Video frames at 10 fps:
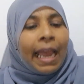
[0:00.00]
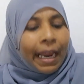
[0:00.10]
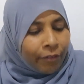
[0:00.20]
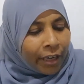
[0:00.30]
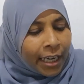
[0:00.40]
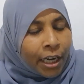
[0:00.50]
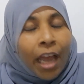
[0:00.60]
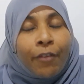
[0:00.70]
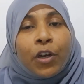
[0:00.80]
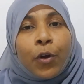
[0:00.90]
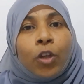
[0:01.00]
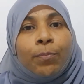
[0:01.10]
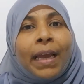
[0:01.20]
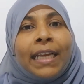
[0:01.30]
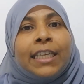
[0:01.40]
and when you have a growth
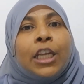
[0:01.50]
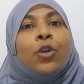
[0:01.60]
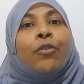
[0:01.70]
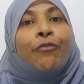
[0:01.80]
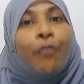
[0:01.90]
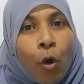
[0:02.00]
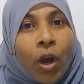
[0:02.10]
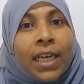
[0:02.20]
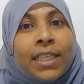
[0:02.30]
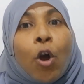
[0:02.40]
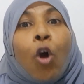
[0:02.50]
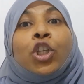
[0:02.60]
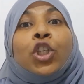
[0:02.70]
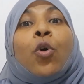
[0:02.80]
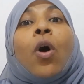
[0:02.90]
mindset you focus
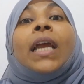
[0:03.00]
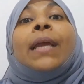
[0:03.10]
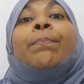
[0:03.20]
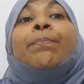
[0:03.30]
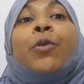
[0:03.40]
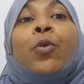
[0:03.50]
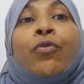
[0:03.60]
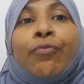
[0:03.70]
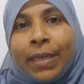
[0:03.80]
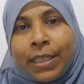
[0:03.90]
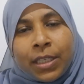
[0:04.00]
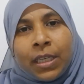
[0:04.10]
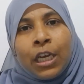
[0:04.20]
on your improvement